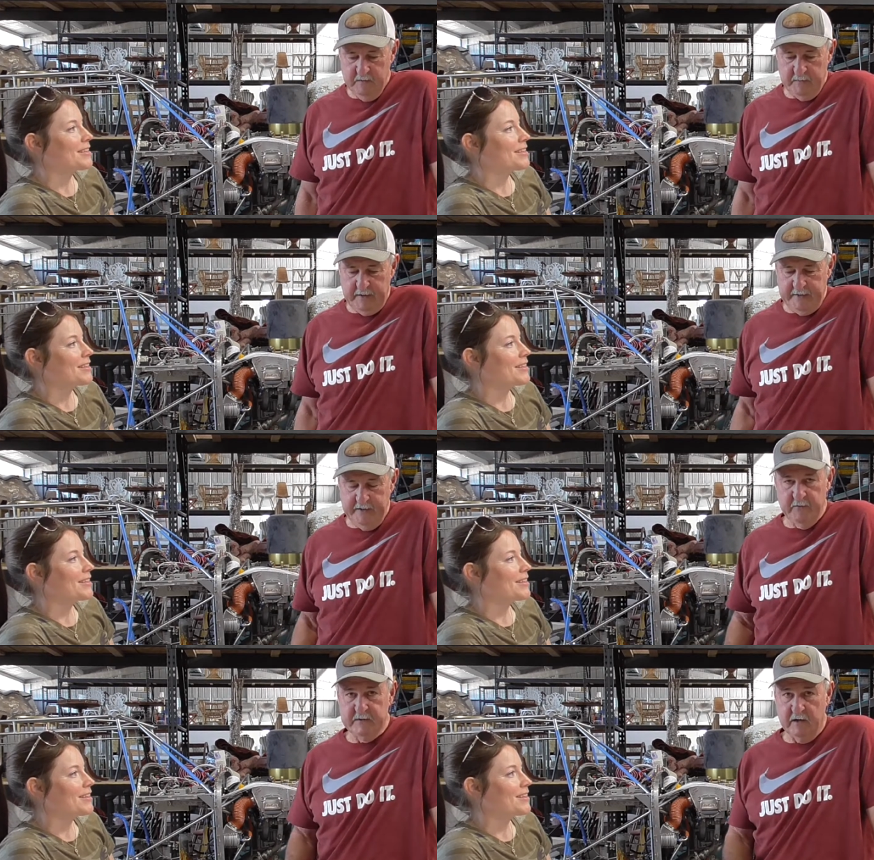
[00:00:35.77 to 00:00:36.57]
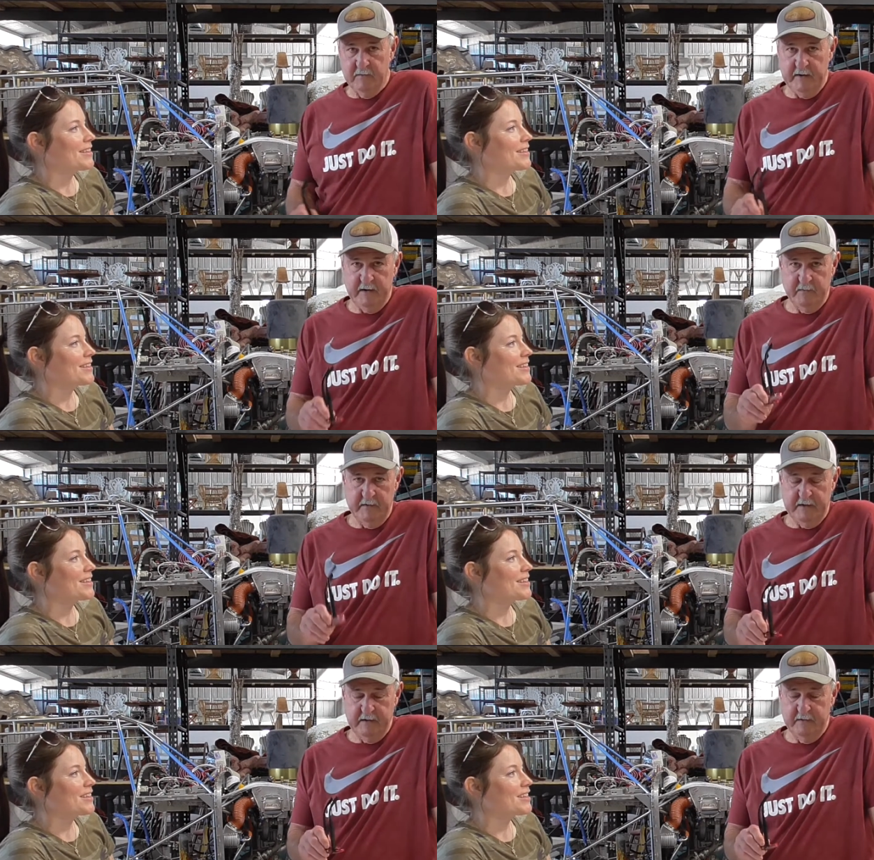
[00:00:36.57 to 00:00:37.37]
Speaker 1: But I did reserve my number,
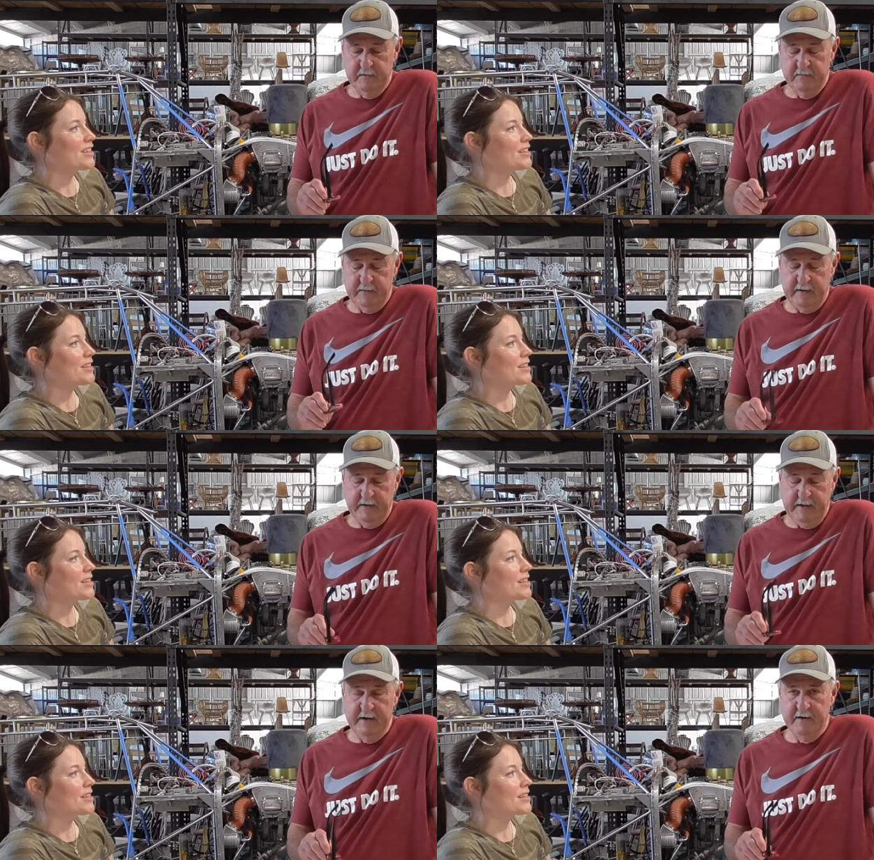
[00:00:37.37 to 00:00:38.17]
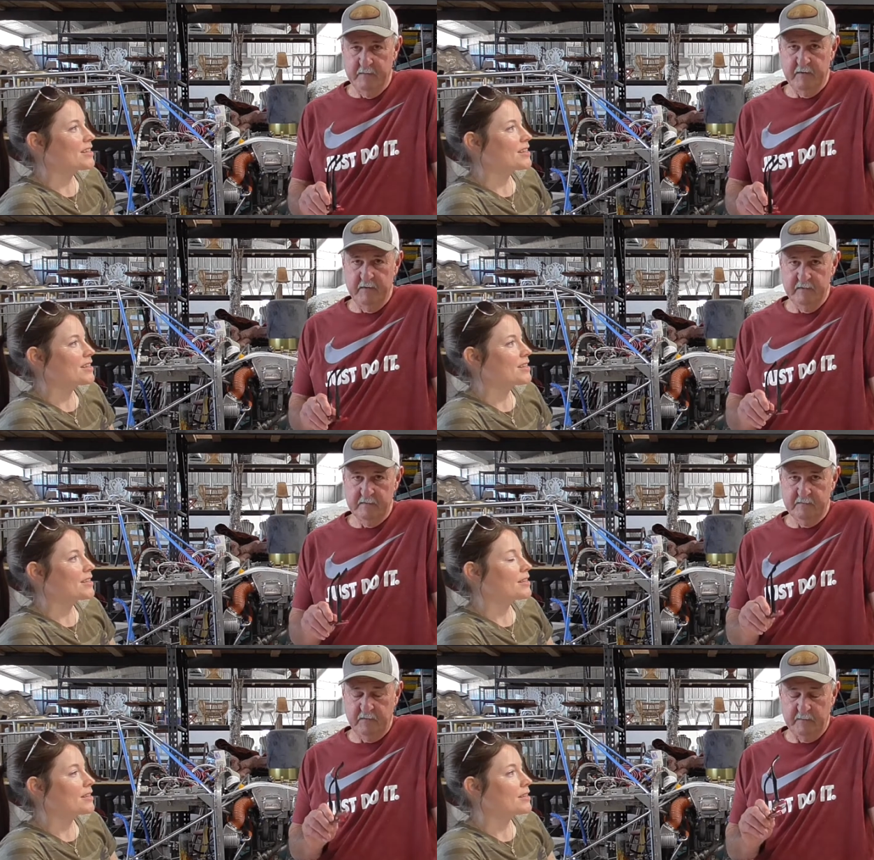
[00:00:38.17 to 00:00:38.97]
that my N number
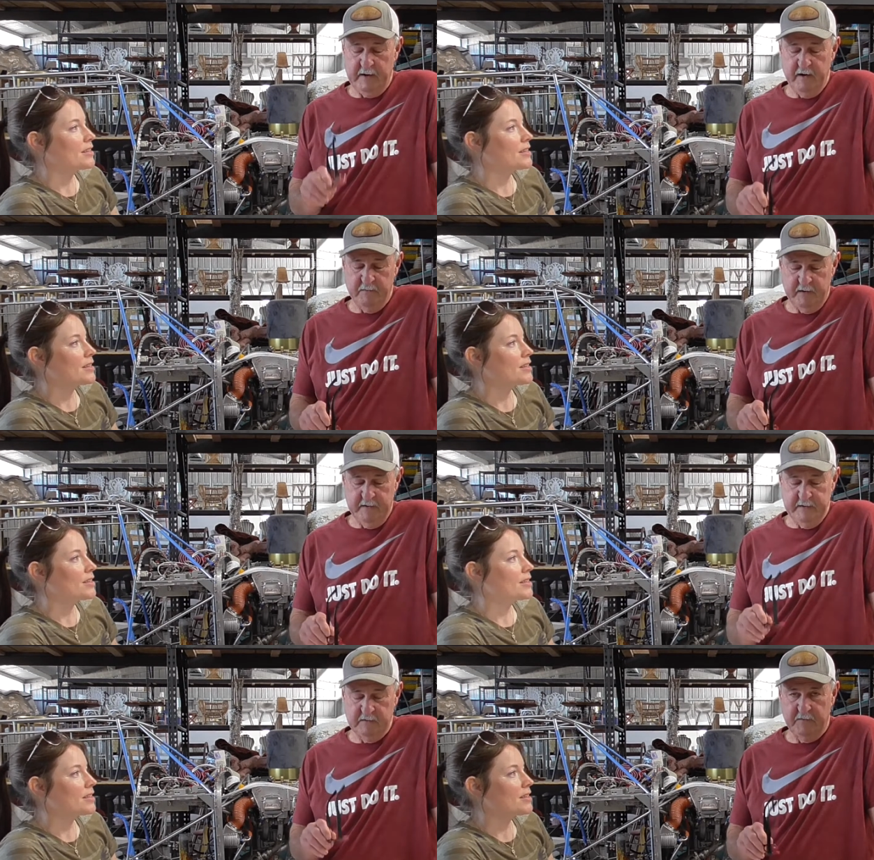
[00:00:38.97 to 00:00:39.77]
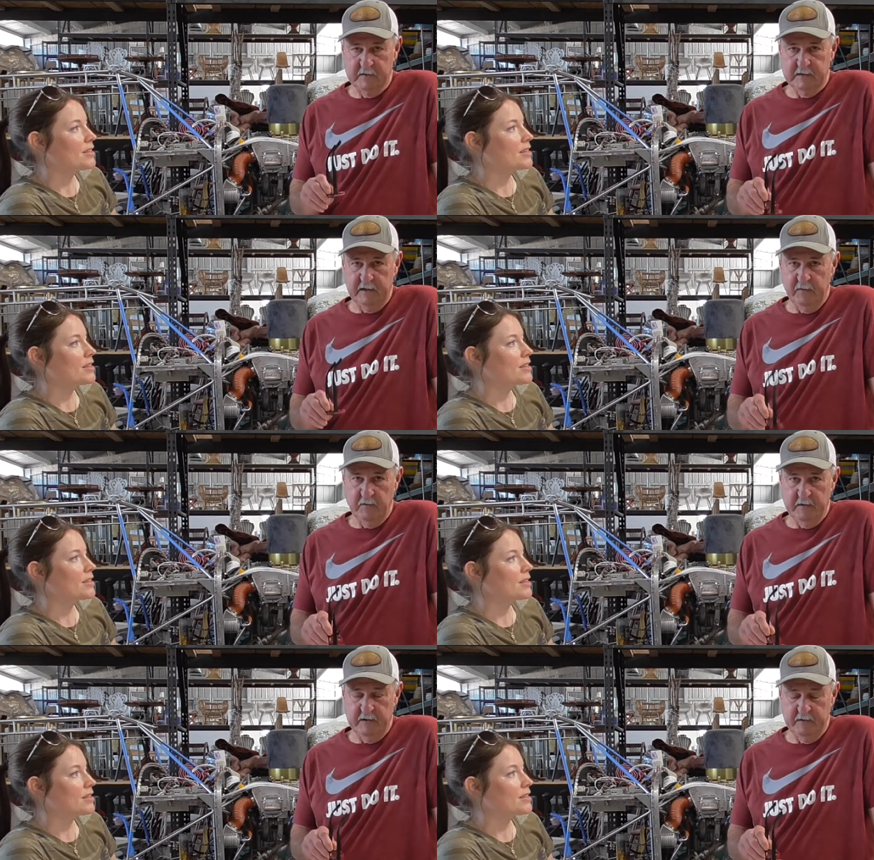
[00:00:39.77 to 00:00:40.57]
for my airplane. That's the first thing you
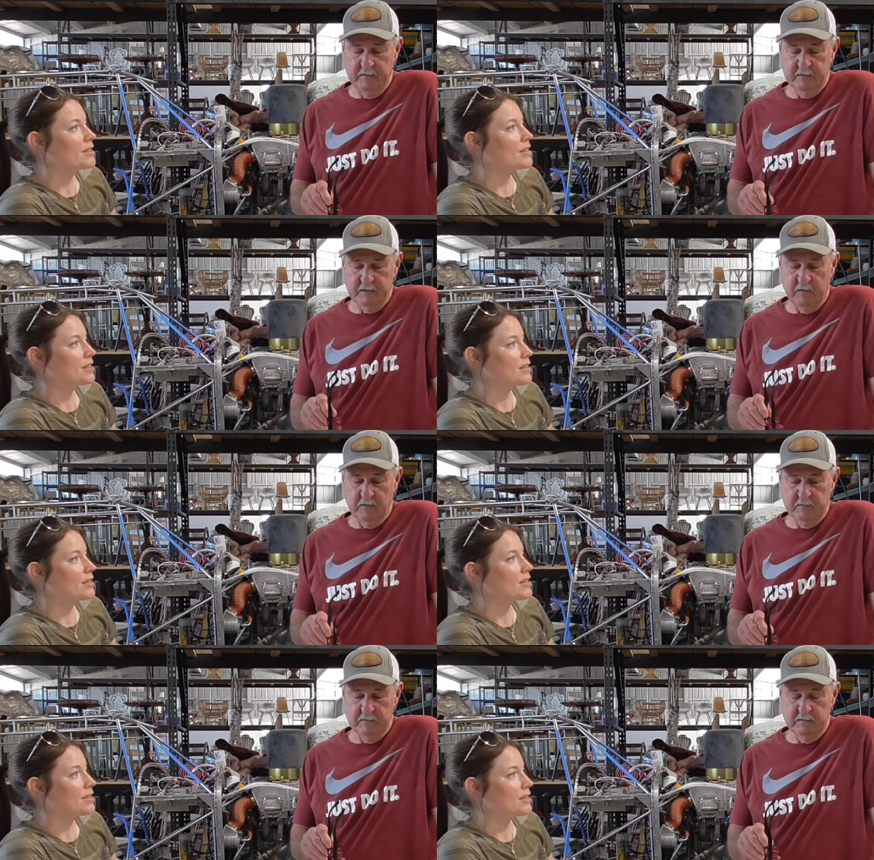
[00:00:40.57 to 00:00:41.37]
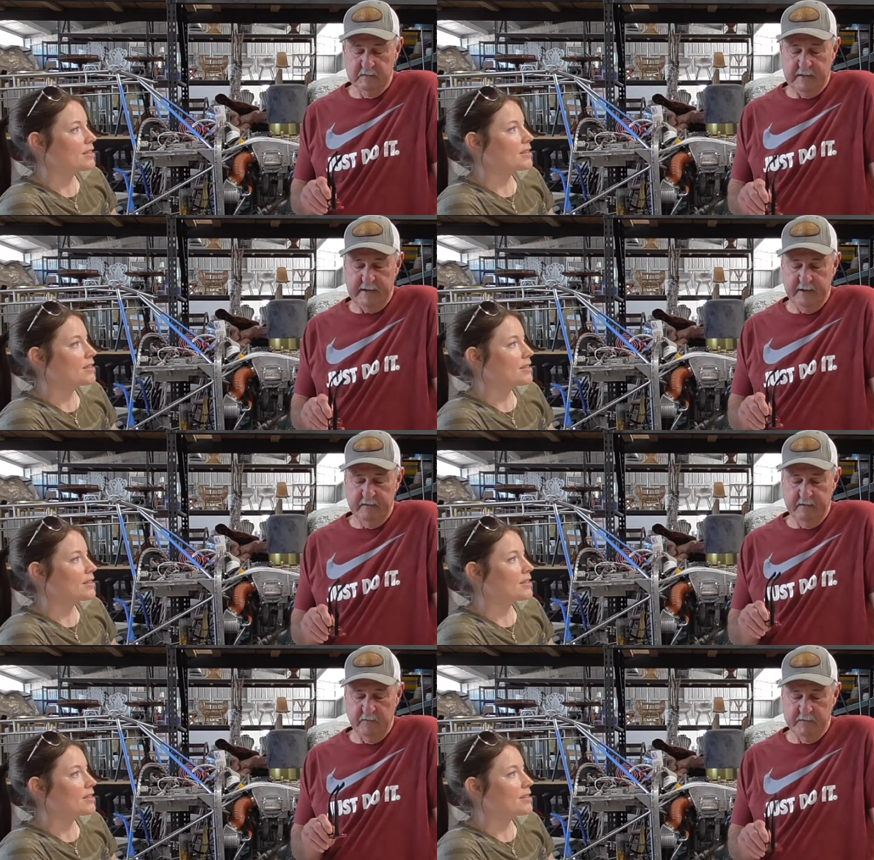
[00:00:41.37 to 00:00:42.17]
want to do. Go online
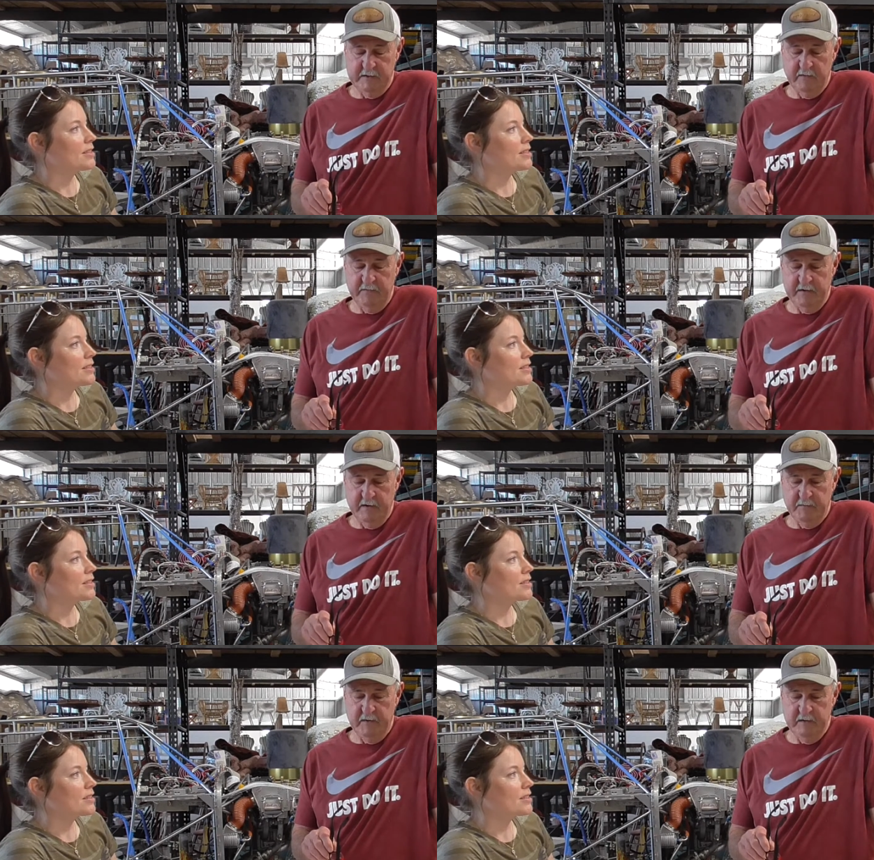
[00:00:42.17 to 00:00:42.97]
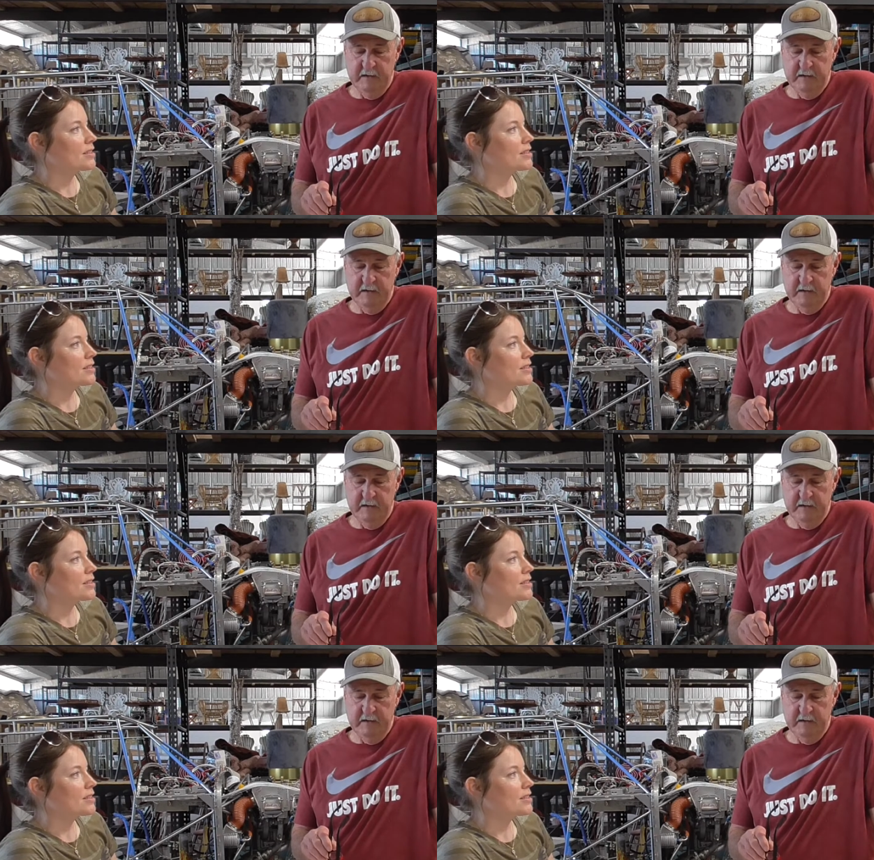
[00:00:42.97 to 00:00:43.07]
and reserve your number.